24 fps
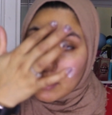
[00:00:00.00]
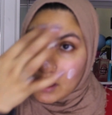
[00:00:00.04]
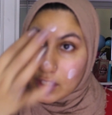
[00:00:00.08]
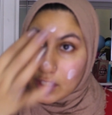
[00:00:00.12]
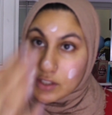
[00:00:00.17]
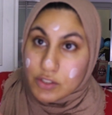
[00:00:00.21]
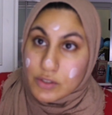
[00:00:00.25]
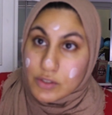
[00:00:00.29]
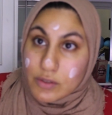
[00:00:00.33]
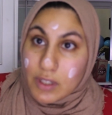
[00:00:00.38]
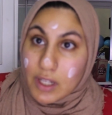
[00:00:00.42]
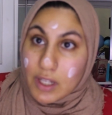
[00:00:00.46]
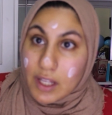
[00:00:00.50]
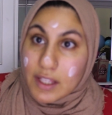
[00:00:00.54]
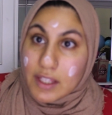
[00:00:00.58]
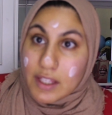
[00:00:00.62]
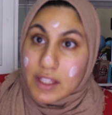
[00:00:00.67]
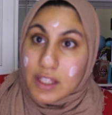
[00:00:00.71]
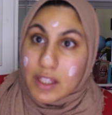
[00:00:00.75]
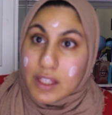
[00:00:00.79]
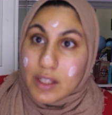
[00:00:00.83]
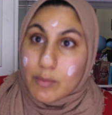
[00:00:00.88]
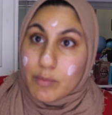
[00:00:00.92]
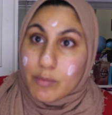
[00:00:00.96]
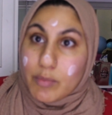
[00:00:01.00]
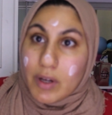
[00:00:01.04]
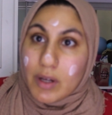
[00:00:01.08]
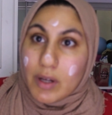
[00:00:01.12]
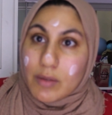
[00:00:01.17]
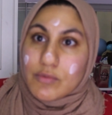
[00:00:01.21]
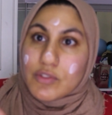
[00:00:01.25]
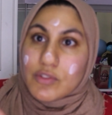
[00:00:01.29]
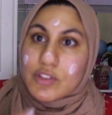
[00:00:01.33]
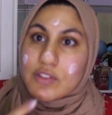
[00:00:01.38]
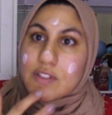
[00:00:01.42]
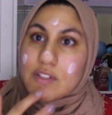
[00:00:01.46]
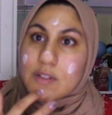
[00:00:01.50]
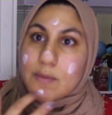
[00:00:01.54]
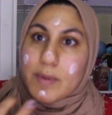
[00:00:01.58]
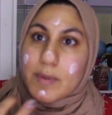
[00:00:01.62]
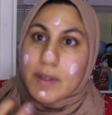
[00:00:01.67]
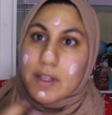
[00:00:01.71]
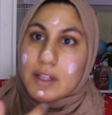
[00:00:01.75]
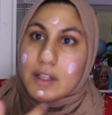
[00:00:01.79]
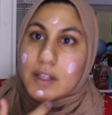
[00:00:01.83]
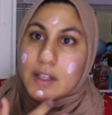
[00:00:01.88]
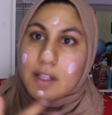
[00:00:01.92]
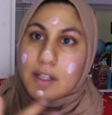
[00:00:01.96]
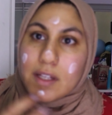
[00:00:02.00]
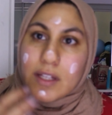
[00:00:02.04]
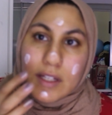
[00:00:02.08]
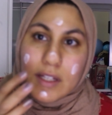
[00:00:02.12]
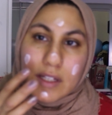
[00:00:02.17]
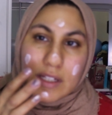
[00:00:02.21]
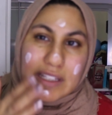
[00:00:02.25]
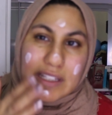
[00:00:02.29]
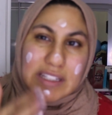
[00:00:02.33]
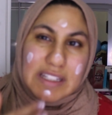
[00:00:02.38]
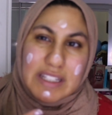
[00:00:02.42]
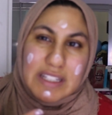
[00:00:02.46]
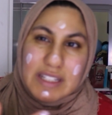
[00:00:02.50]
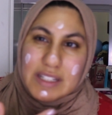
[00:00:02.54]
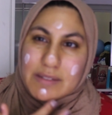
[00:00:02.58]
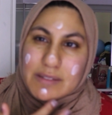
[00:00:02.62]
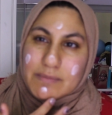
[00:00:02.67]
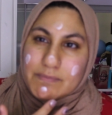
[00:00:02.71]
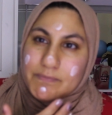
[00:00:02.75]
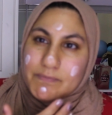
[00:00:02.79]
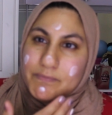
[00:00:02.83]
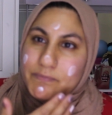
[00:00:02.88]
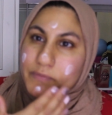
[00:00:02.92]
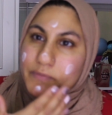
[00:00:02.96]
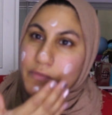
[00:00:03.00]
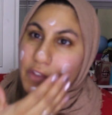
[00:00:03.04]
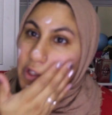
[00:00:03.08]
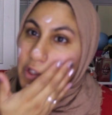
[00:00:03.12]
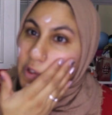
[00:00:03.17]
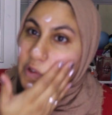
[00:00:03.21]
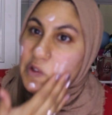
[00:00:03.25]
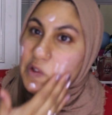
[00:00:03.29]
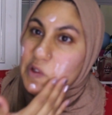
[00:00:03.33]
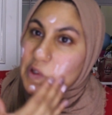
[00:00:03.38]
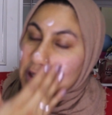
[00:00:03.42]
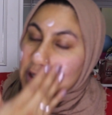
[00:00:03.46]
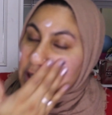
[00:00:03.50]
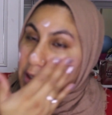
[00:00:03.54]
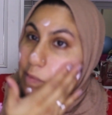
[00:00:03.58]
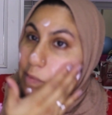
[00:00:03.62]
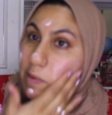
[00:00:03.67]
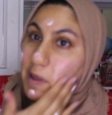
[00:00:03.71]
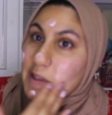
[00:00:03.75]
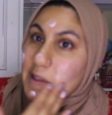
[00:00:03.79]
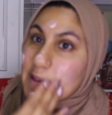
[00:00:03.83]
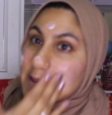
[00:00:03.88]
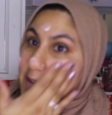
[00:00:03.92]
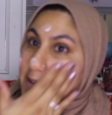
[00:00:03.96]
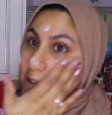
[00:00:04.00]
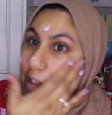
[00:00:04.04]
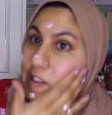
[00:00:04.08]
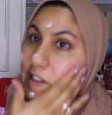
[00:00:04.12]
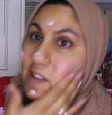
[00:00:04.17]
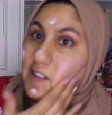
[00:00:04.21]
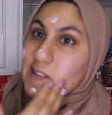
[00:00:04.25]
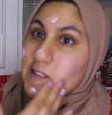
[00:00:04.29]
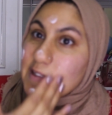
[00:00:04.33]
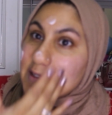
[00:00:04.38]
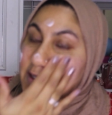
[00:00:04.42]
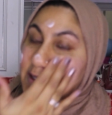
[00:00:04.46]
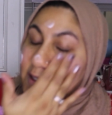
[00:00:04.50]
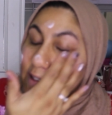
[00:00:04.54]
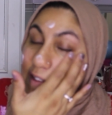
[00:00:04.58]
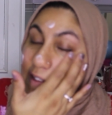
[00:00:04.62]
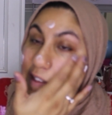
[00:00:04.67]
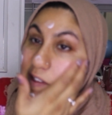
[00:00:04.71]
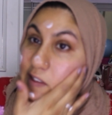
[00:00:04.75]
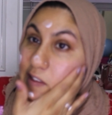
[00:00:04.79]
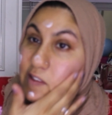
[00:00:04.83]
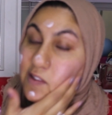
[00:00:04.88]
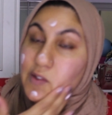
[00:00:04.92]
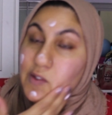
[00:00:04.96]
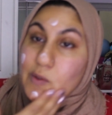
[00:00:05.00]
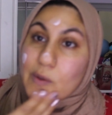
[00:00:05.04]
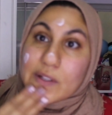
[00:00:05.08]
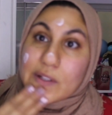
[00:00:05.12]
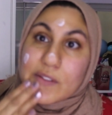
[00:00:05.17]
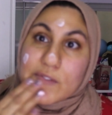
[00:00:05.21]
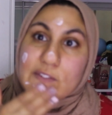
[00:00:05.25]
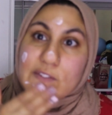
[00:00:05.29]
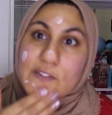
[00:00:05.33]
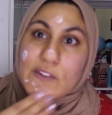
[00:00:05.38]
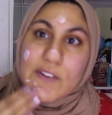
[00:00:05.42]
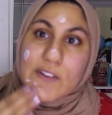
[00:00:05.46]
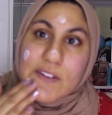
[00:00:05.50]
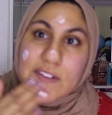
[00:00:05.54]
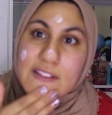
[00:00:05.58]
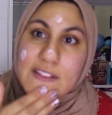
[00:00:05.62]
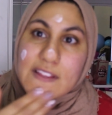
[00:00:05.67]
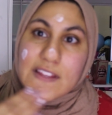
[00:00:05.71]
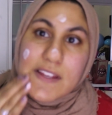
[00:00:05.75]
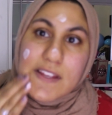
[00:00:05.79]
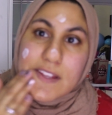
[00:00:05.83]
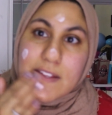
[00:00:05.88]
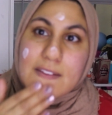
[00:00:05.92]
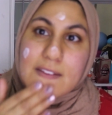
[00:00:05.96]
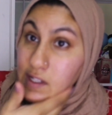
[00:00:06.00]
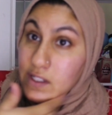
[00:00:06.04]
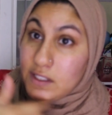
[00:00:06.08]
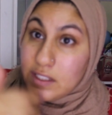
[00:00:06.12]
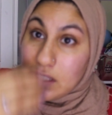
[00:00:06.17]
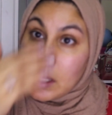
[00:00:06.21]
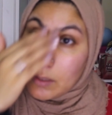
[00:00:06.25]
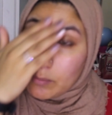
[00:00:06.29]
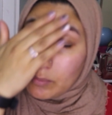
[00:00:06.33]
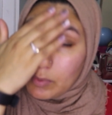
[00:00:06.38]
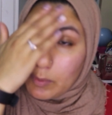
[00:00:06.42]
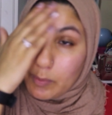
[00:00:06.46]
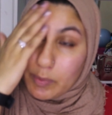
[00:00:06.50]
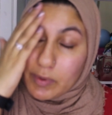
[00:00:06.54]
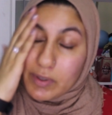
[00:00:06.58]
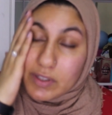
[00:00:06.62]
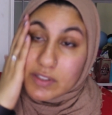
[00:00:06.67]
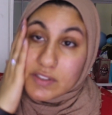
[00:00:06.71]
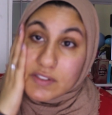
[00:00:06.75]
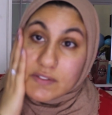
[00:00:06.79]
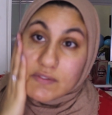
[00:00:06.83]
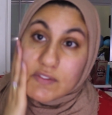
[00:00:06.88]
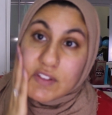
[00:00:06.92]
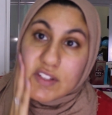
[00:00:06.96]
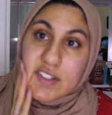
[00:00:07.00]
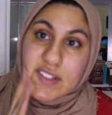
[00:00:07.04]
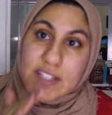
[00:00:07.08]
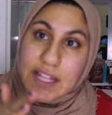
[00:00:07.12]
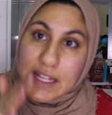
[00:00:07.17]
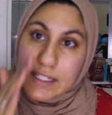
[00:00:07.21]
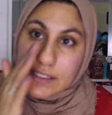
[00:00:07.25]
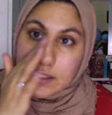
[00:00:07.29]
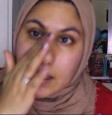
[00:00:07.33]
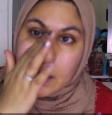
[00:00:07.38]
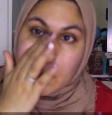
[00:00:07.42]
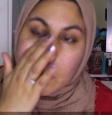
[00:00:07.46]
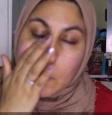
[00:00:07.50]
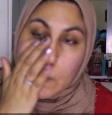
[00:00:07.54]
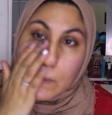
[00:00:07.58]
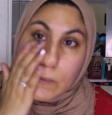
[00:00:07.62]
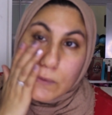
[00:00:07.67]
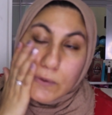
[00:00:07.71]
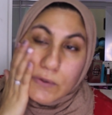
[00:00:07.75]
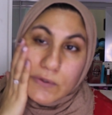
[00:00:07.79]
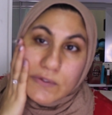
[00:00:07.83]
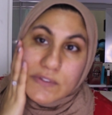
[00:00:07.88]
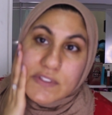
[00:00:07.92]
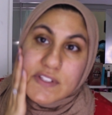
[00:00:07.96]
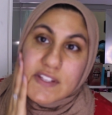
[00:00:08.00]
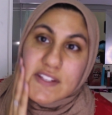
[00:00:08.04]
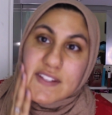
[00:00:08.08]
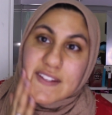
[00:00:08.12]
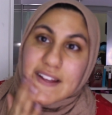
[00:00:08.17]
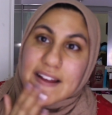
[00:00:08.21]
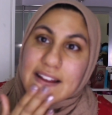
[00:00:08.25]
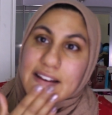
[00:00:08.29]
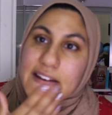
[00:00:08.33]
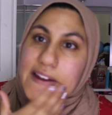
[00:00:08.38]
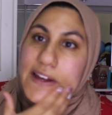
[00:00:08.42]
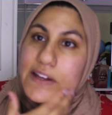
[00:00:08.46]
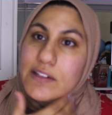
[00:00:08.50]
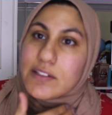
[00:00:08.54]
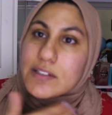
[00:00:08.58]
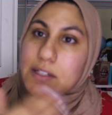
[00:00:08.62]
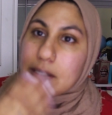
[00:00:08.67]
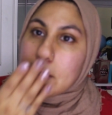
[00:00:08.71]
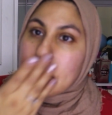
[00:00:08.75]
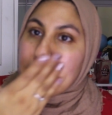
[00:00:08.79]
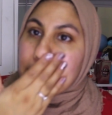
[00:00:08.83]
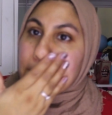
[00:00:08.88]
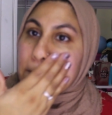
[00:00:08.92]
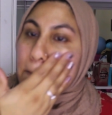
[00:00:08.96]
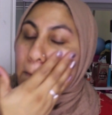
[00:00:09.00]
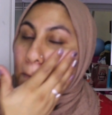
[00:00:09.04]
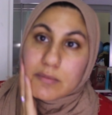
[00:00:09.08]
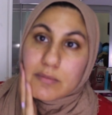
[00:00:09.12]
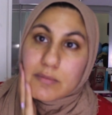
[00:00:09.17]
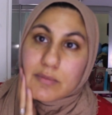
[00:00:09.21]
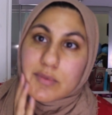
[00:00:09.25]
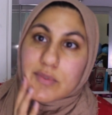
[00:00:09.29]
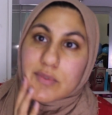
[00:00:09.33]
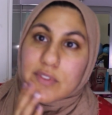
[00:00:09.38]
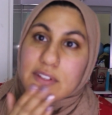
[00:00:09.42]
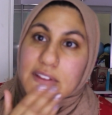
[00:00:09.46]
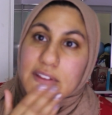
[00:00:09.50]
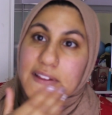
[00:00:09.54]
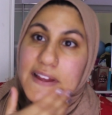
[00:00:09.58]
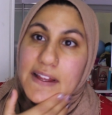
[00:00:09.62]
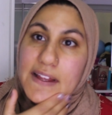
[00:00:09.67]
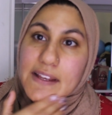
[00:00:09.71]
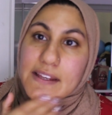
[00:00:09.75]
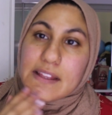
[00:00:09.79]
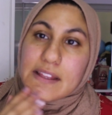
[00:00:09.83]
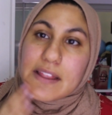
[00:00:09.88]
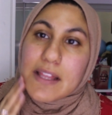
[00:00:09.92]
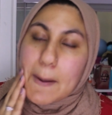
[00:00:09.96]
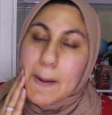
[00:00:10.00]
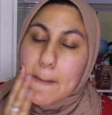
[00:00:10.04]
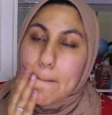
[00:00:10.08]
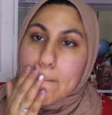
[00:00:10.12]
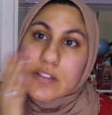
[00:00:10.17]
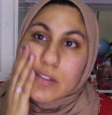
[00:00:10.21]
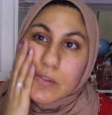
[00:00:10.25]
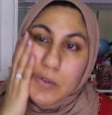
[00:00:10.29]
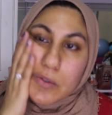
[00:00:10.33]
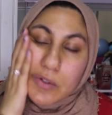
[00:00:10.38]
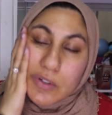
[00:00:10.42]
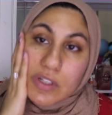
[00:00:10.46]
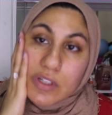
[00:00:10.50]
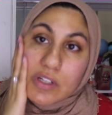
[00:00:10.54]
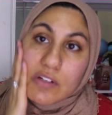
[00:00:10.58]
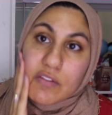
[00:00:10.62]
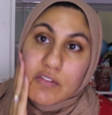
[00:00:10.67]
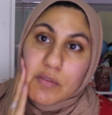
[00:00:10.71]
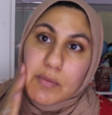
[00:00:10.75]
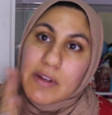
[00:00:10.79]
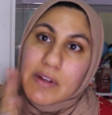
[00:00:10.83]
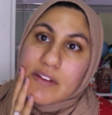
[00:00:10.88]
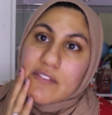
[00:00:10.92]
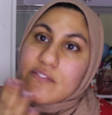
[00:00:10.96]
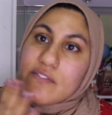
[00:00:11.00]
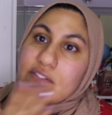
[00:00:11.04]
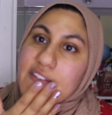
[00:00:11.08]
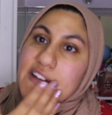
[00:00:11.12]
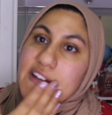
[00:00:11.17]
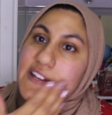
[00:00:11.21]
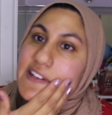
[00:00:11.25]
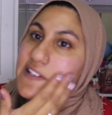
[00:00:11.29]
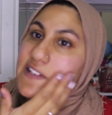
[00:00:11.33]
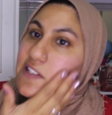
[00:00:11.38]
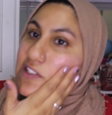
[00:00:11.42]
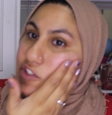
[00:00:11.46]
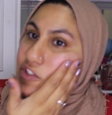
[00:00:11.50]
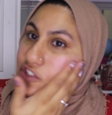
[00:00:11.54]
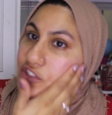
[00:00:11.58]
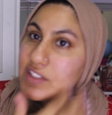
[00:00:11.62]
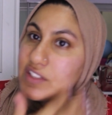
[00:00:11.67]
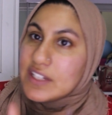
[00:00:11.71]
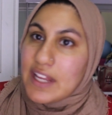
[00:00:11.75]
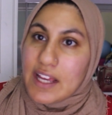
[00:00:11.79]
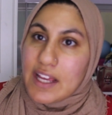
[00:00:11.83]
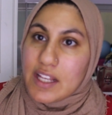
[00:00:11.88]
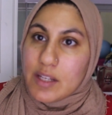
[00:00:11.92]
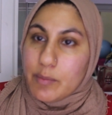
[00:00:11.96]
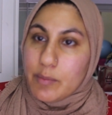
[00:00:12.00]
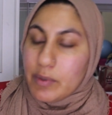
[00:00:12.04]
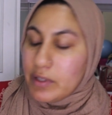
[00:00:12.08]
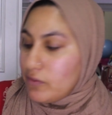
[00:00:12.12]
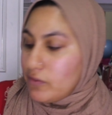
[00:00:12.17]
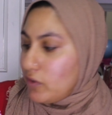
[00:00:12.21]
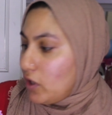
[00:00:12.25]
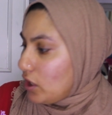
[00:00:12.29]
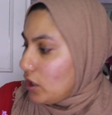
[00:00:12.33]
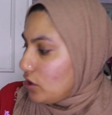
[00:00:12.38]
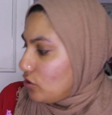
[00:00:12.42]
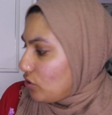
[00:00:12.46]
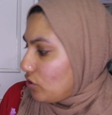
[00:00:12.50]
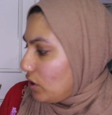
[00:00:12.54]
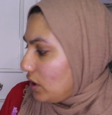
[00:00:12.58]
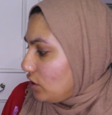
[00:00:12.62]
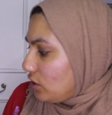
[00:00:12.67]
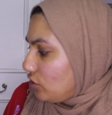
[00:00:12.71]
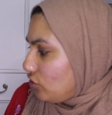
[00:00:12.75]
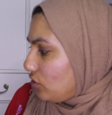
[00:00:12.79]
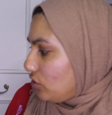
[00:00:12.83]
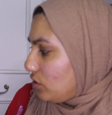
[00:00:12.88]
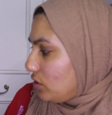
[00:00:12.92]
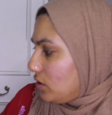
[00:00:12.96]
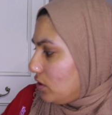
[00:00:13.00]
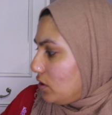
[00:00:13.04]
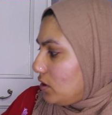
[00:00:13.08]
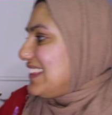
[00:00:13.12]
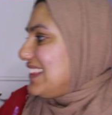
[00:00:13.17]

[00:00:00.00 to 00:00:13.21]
I do like it, but I'm just a bit concerned about the scent because the scent is quite strong in this. Yep, but because of the scent I won't use this at night time. I'm just adding that all over my face just to add a bit of hydration.